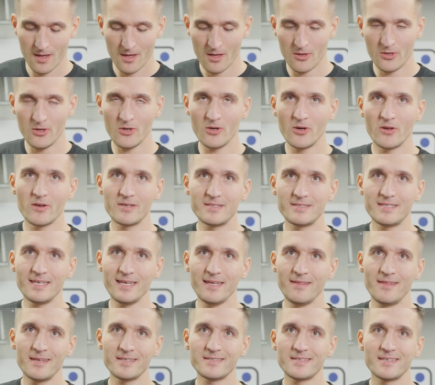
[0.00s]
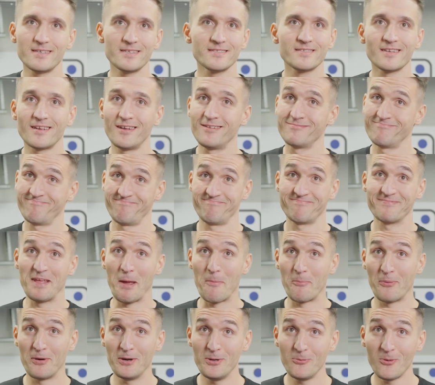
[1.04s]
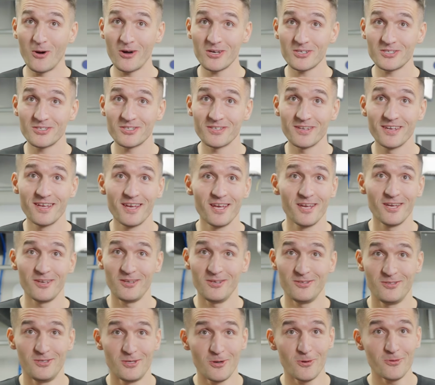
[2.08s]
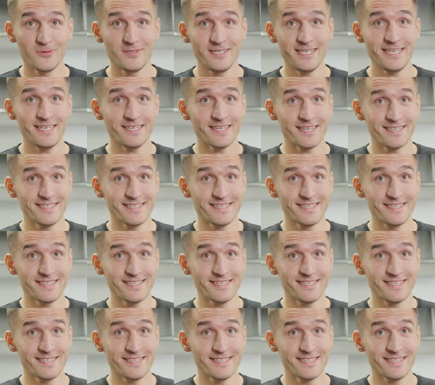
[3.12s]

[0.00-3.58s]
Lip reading: you're going to see this is a pre-wash. You don't need a